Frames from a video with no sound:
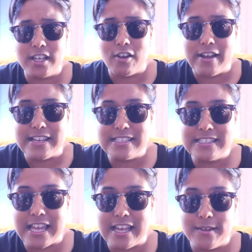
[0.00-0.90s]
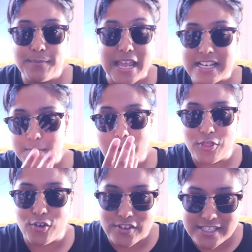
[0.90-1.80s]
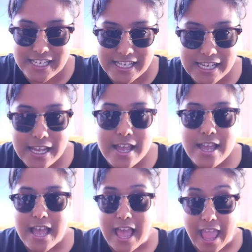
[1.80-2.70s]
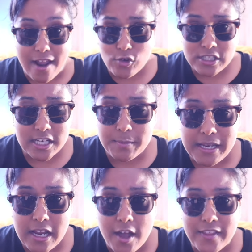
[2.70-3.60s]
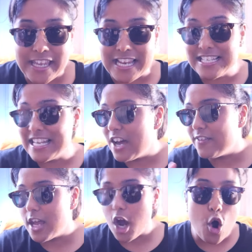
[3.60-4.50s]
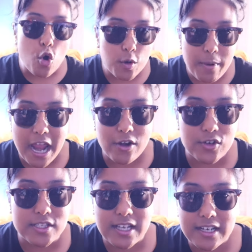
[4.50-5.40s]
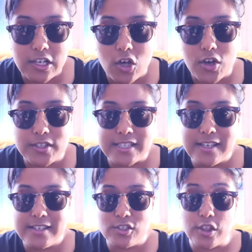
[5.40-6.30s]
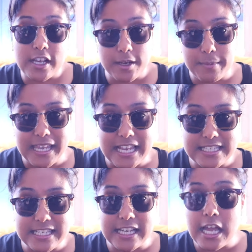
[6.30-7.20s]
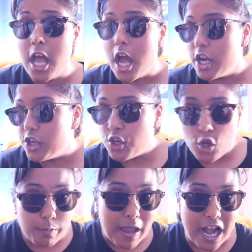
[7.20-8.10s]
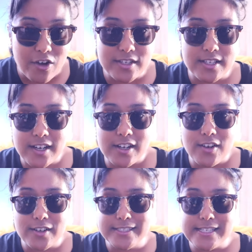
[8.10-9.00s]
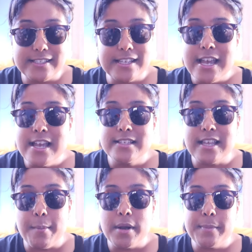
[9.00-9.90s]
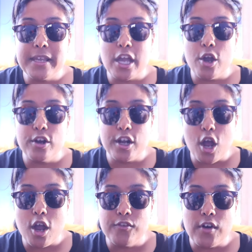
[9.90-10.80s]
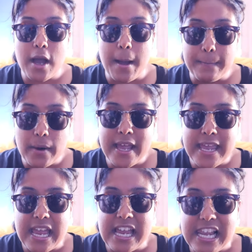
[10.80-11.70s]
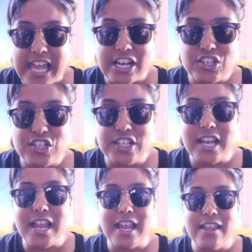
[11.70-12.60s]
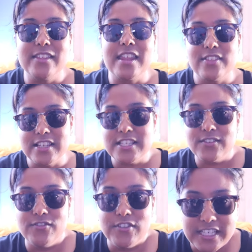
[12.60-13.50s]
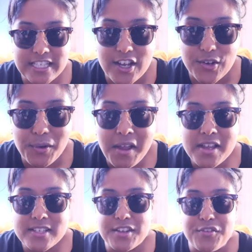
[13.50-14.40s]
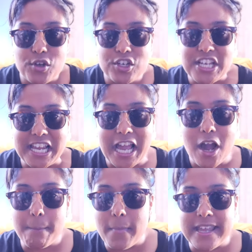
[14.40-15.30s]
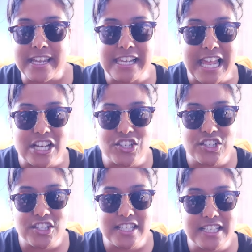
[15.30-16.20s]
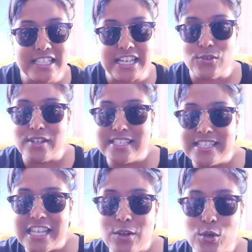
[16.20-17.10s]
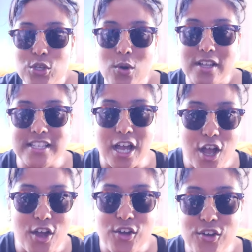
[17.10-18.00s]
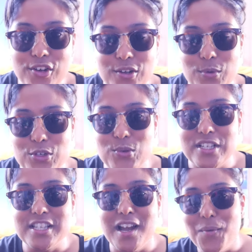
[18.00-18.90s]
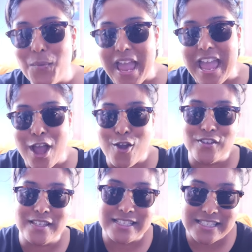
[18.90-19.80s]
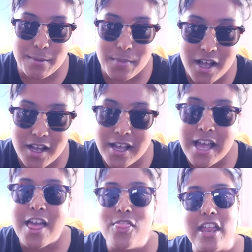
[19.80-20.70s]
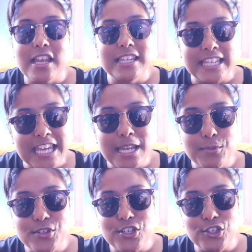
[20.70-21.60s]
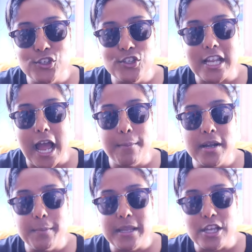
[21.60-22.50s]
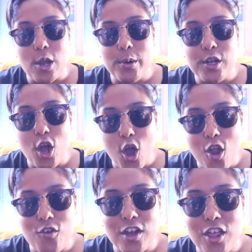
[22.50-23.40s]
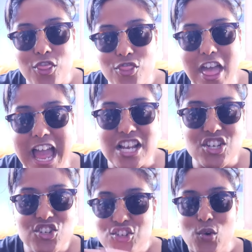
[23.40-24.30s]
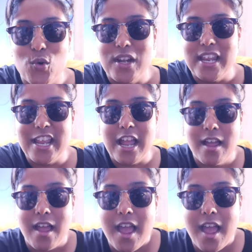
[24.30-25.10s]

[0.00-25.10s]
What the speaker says: guys, next month, obviously, everyone's going to be either getting out their old pair of sunglasses or they're going to be getting a new pair of sunglasses. So I'm going to be going over my collection in this video. So if you want to check out my collection, you want to see which ones I own, which ones I wear over the summer, then keep tuned. I'm going to be going over that shortly.